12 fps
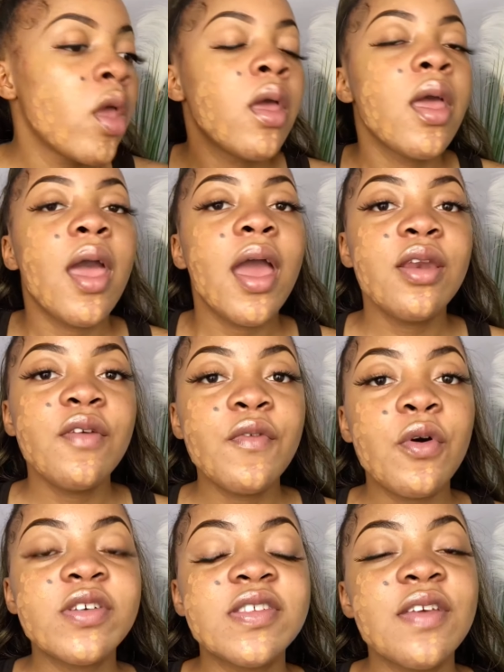And of
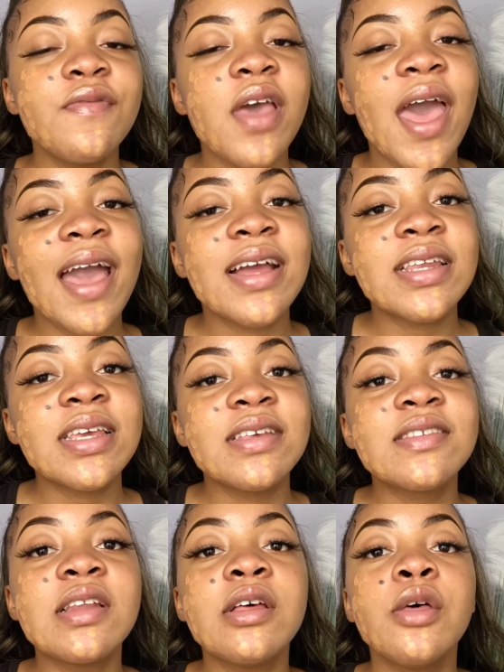course, if your acne is
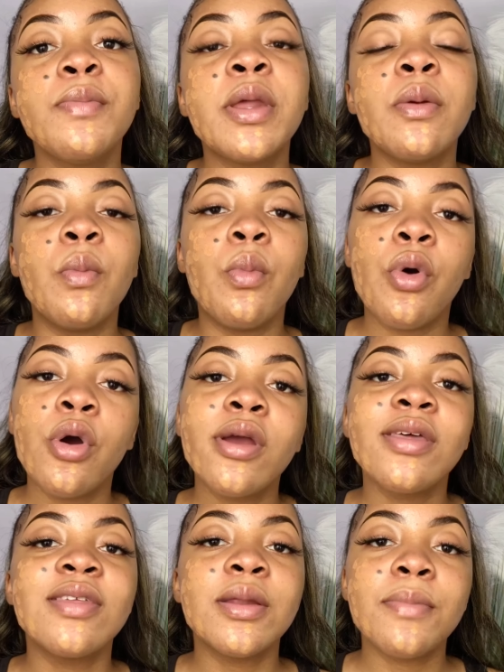a little bit more
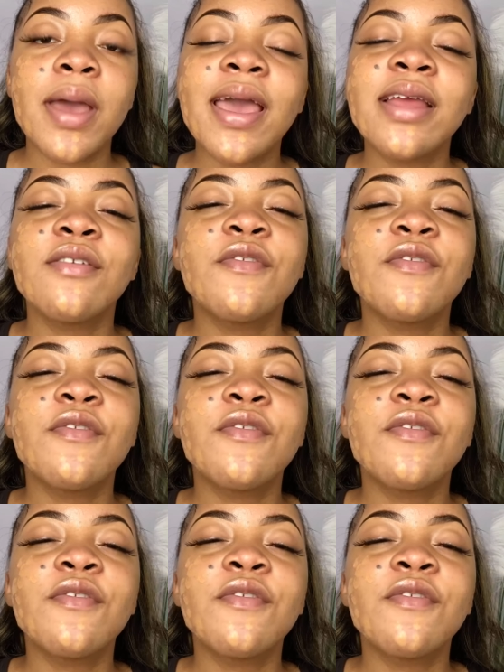than mine,